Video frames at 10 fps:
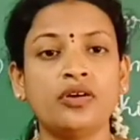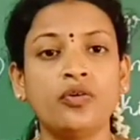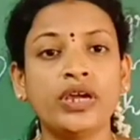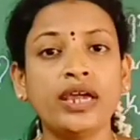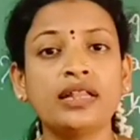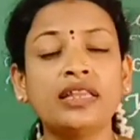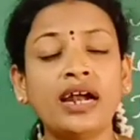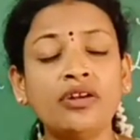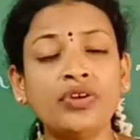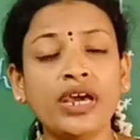Okay,
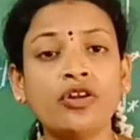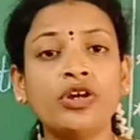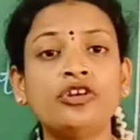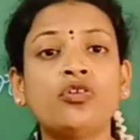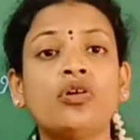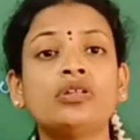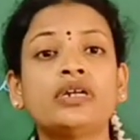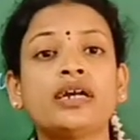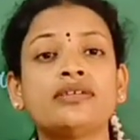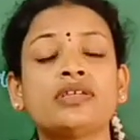that we are going to call that
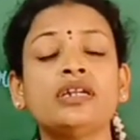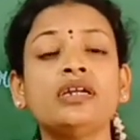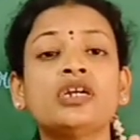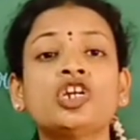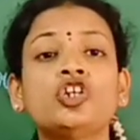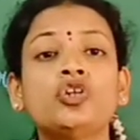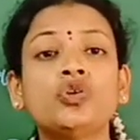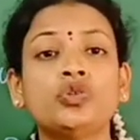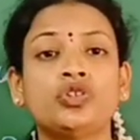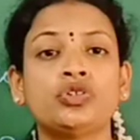as a
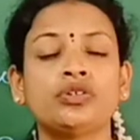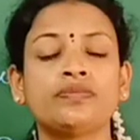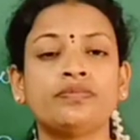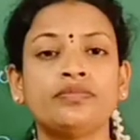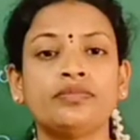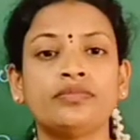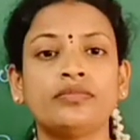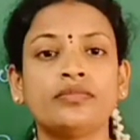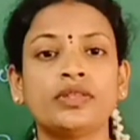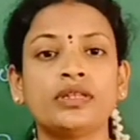growth.
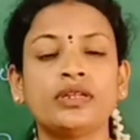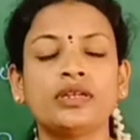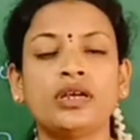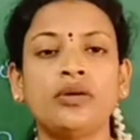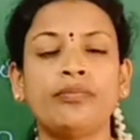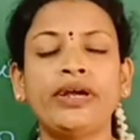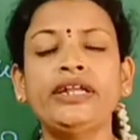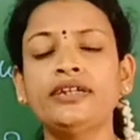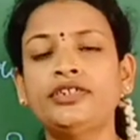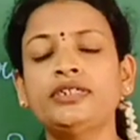My
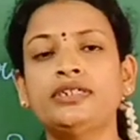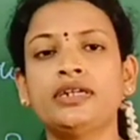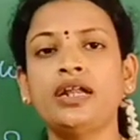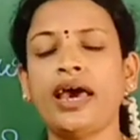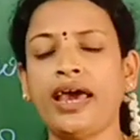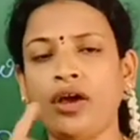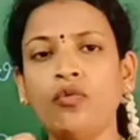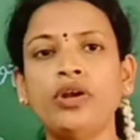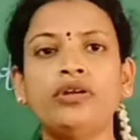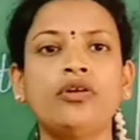dear children, I have
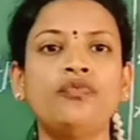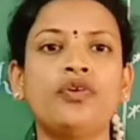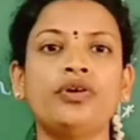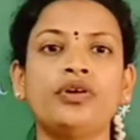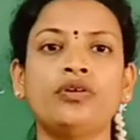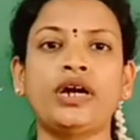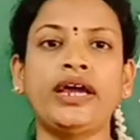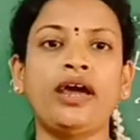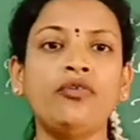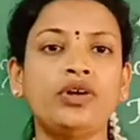one doubt for you. I
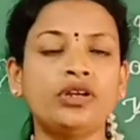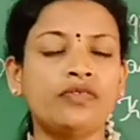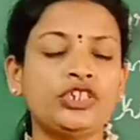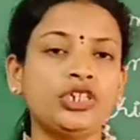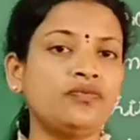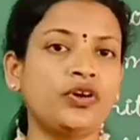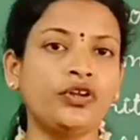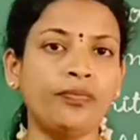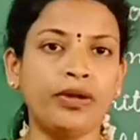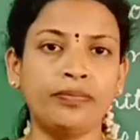have one question for
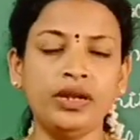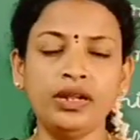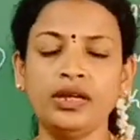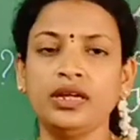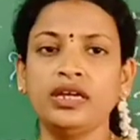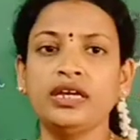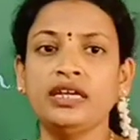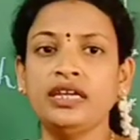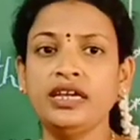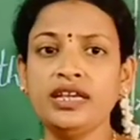you people.
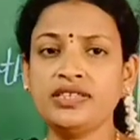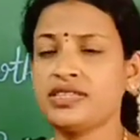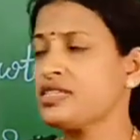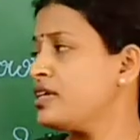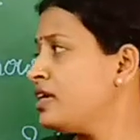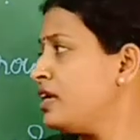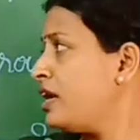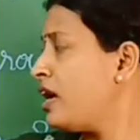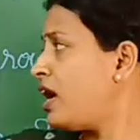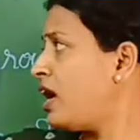Is
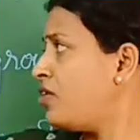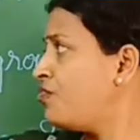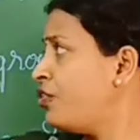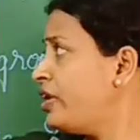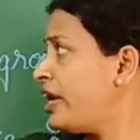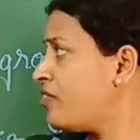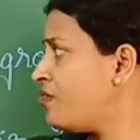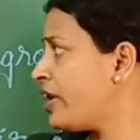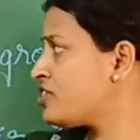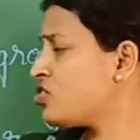a food
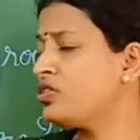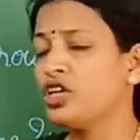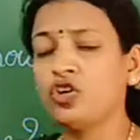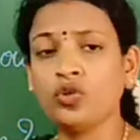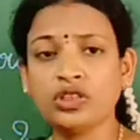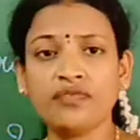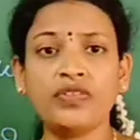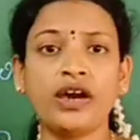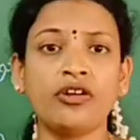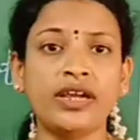effects on the growth of
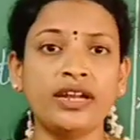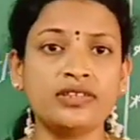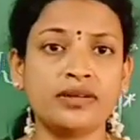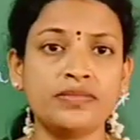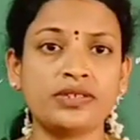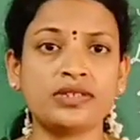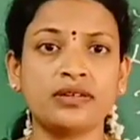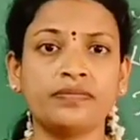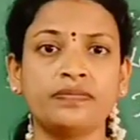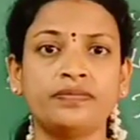the
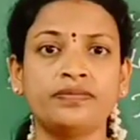organisms?